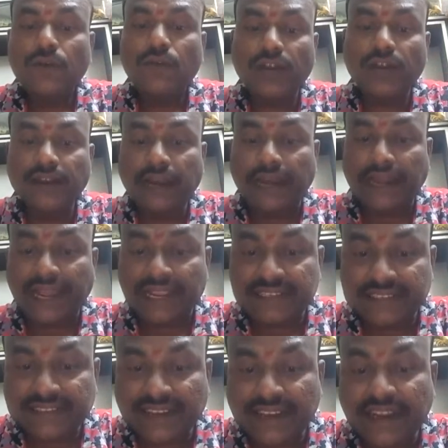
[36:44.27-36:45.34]
One
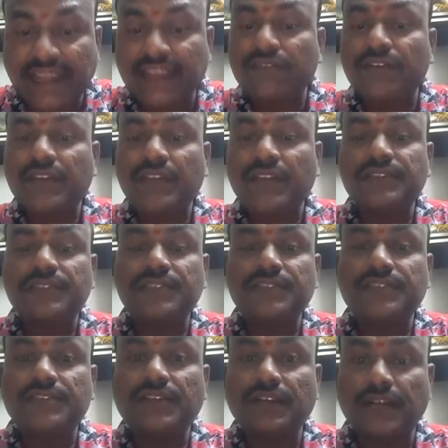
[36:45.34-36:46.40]
national
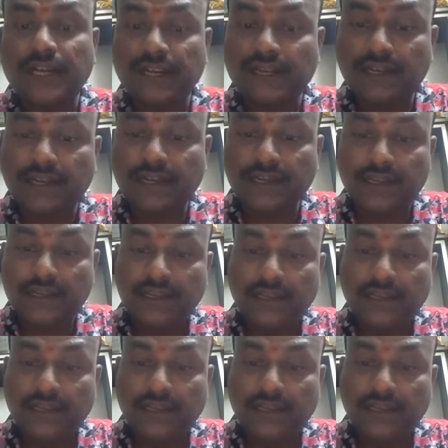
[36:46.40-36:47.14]
language and